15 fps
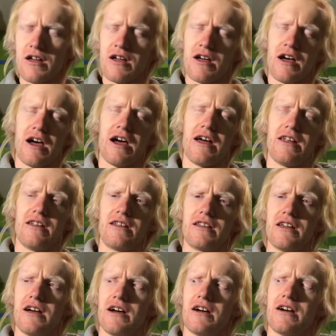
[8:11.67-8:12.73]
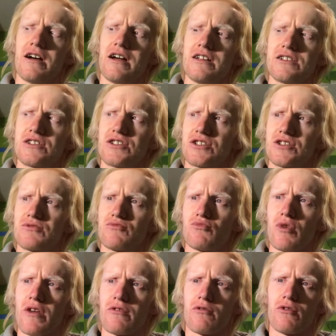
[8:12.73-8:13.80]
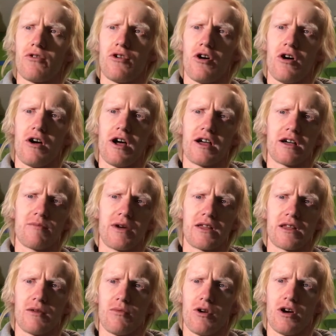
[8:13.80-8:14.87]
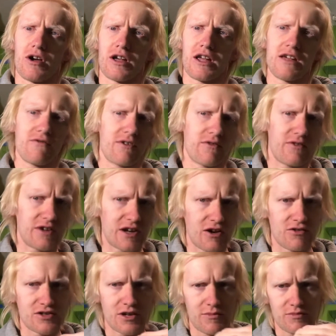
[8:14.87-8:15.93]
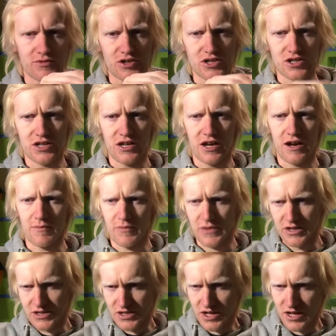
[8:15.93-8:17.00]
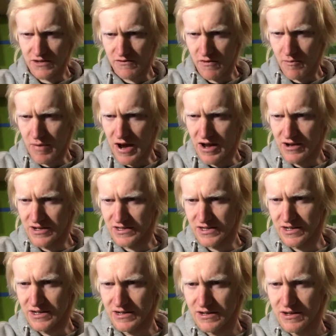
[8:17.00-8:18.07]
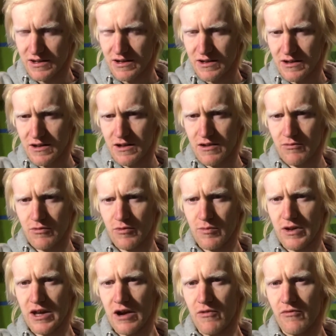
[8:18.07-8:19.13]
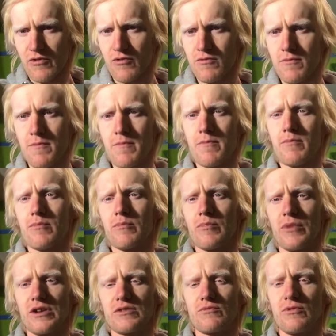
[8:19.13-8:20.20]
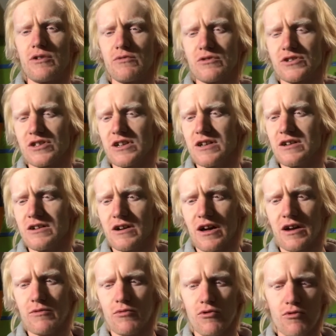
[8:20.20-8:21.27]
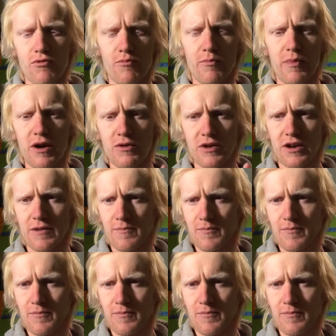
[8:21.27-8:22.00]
and yeah, it's whether or not I can make that work. Even if it goes up just the size of a baton, isn't it, would be helpful. But we will see. I will build it